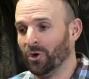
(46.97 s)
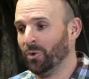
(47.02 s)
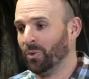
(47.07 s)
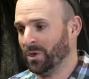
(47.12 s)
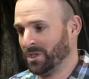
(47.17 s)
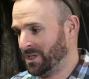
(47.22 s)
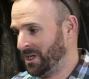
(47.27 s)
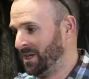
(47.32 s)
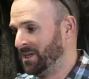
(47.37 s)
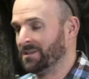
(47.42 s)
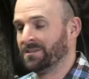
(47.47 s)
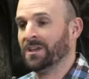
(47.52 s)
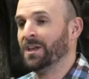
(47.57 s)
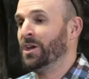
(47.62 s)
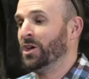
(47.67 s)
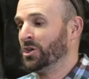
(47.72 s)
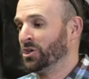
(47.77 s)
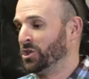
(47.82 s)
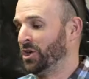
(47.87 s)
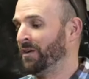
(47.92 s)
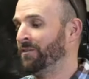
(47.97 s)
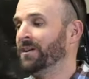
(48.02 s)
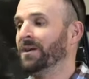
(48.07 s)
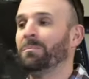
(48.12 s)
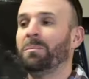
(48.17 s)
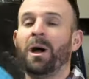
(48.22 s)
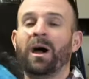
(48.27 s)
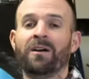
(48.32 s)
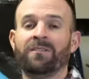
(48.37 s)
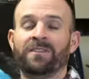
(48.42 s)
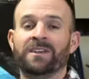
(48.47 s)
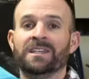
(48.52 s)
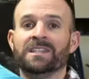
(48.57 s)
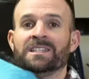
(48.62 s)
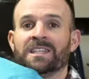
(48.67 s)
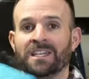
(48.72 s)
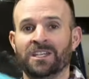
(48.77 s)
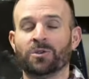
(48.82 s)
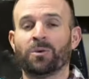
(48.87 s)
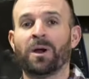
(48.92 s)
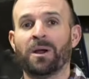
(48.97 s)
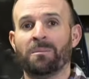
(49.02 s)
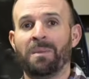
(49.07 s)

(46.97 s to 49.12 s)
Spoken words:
which is shoving puffies into our